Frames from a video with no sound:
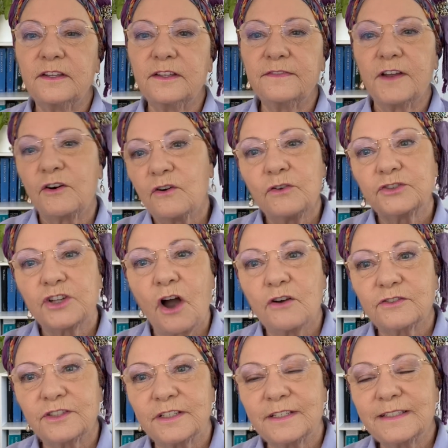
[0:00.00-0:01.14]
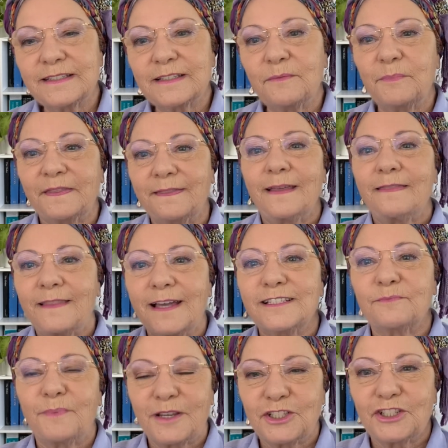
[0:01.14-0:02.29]
they're all doctors, but then they
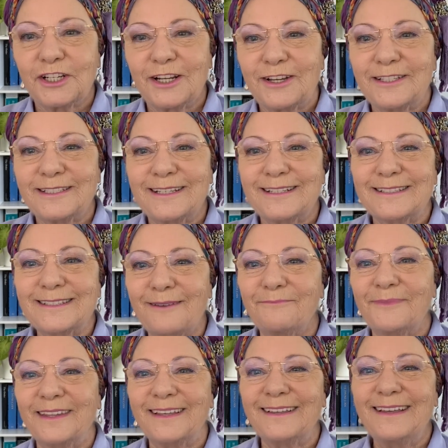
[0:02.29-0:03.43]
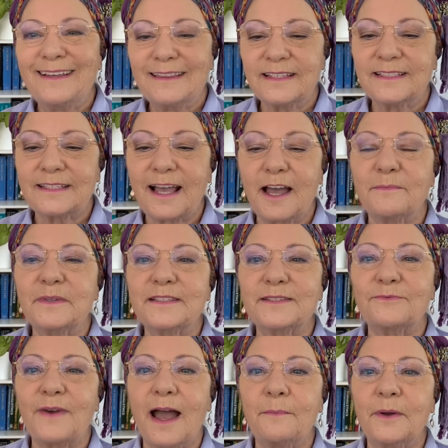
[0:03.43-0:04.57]
specialise in something. The same as
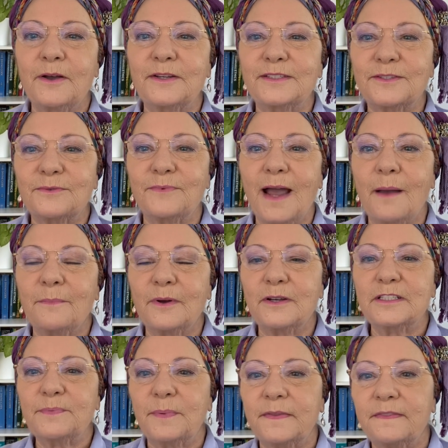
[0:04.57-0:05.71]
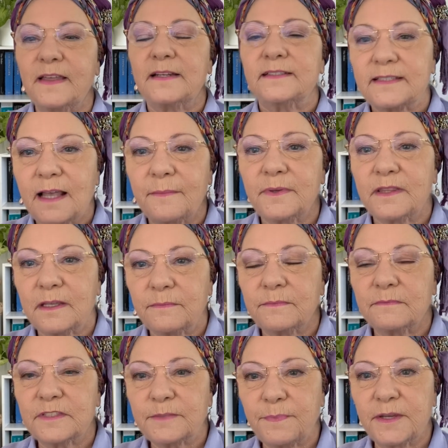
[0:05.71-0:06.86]
rabbis are rabbis, but then some of them
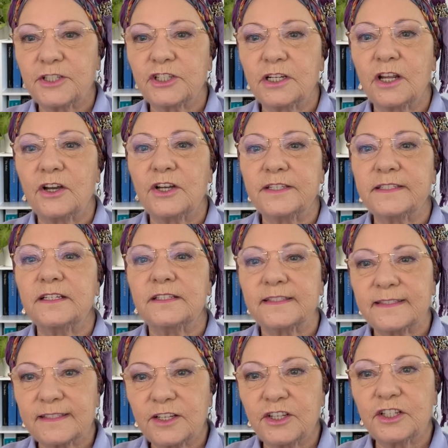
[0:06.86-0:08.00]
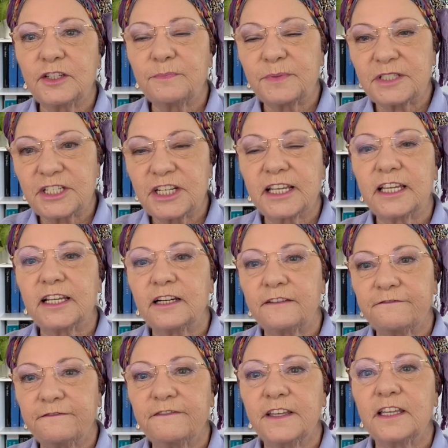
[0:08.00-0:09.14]
specialise in a certain particular
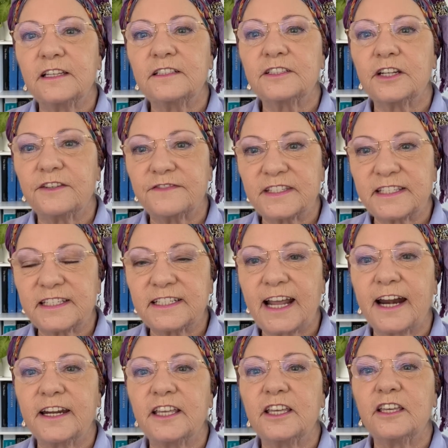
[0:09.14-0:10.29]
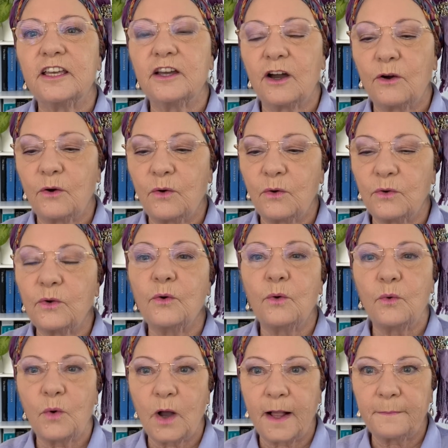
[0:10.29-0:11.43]
field of study or
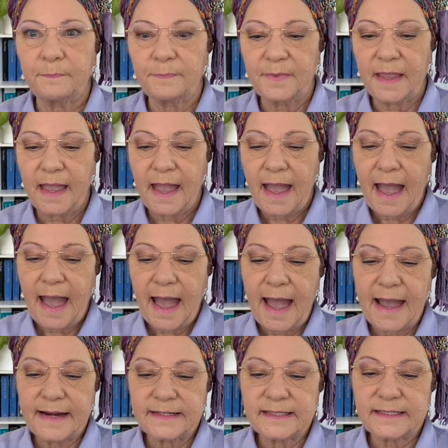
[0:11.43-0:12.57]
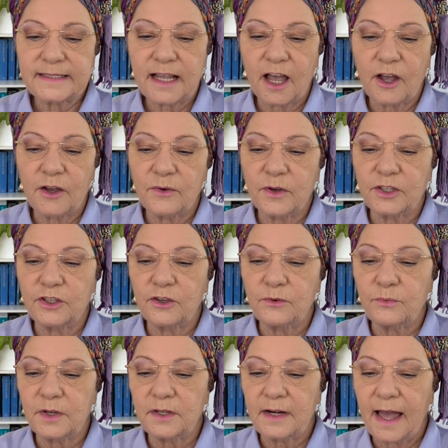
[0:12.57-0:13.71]
law. And so you
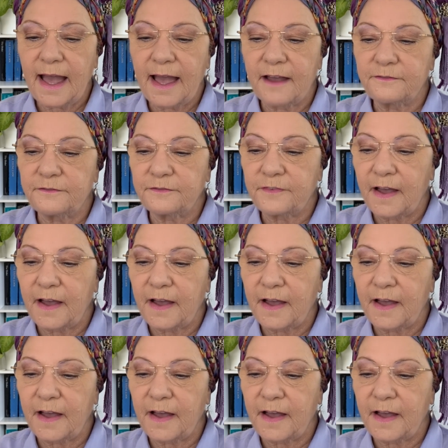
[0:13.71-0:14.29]
will have